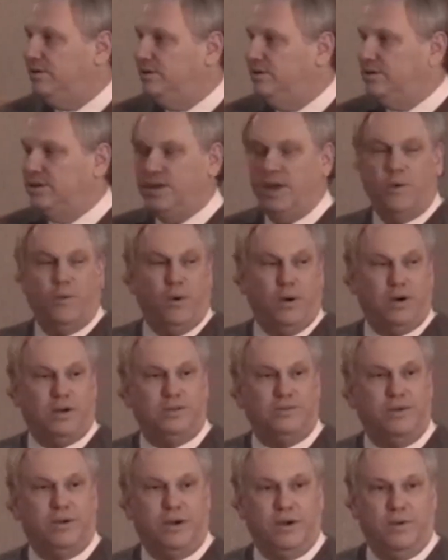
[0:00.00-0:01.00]
So that
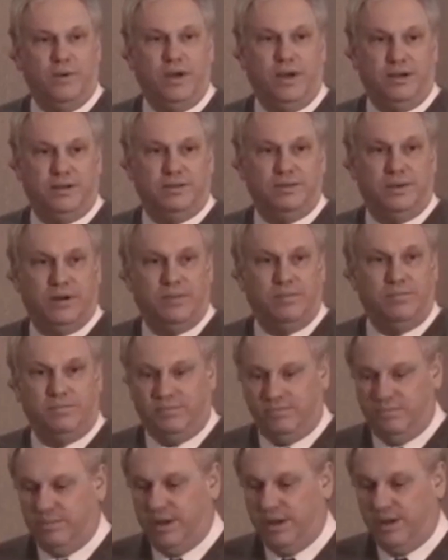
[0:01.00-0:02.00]
works very well. So I'm
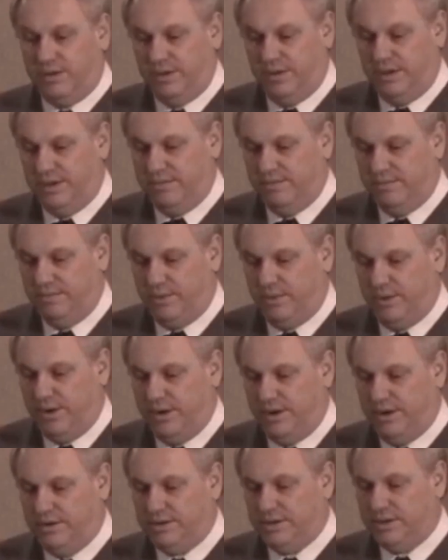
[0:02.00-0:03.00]
my only
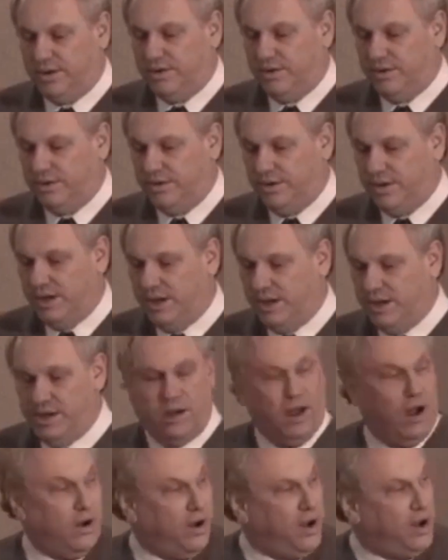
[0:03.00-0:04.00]
point. So
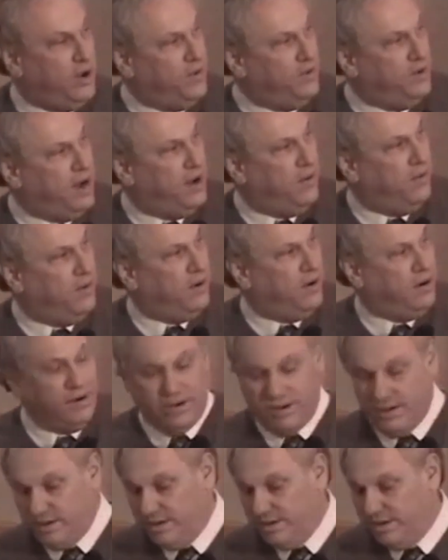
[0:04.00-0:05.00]

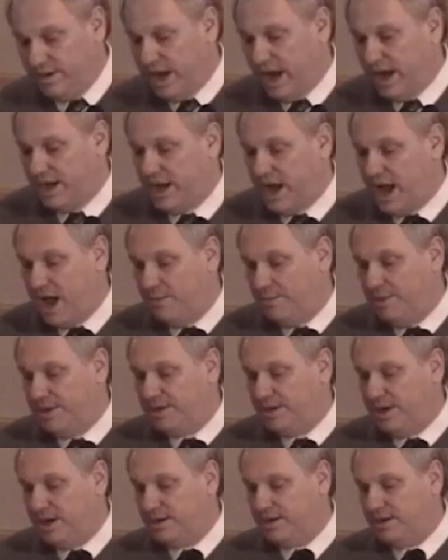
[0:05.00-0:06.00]
REOnetwork.com we
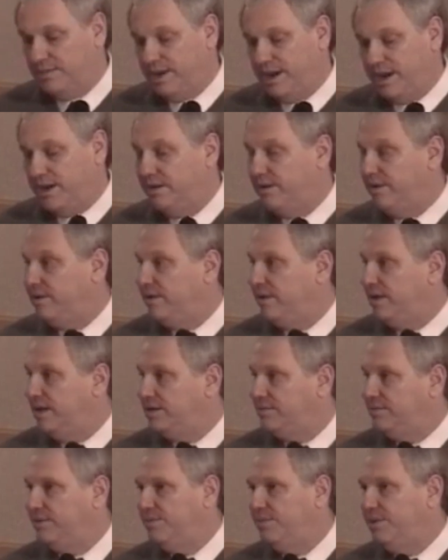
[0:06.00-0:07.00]
talked about.
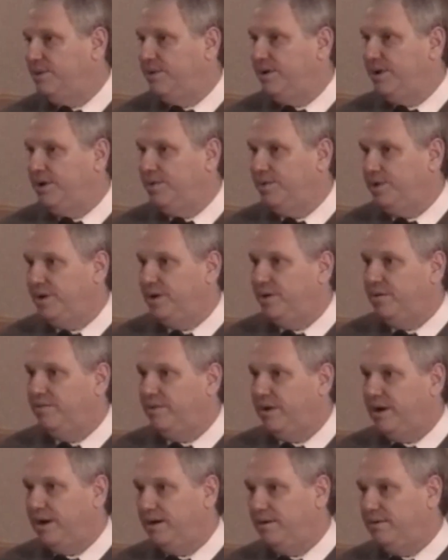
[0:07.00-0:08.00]
That would be where you would go
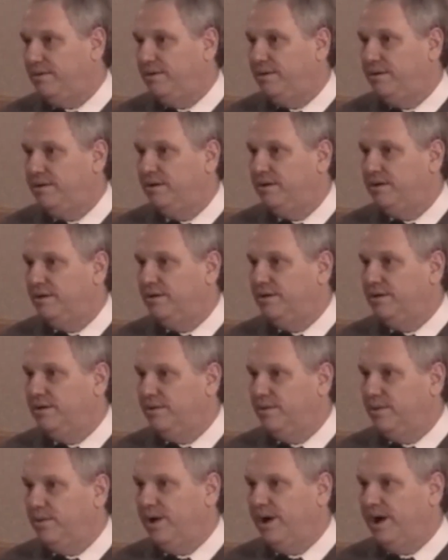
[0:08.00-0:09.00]
find
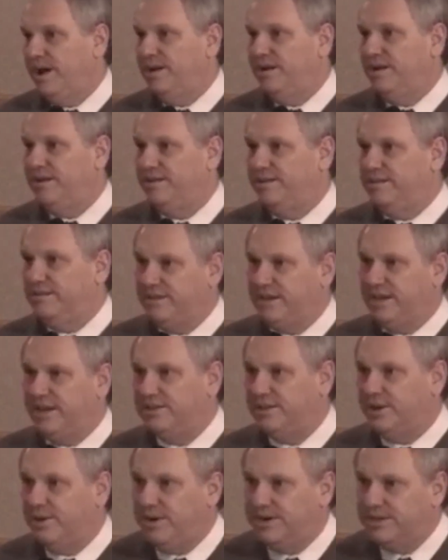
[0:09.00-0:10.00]
what
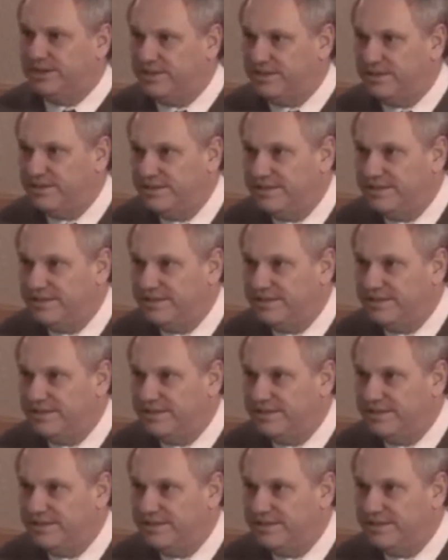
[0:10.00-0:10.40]
test question.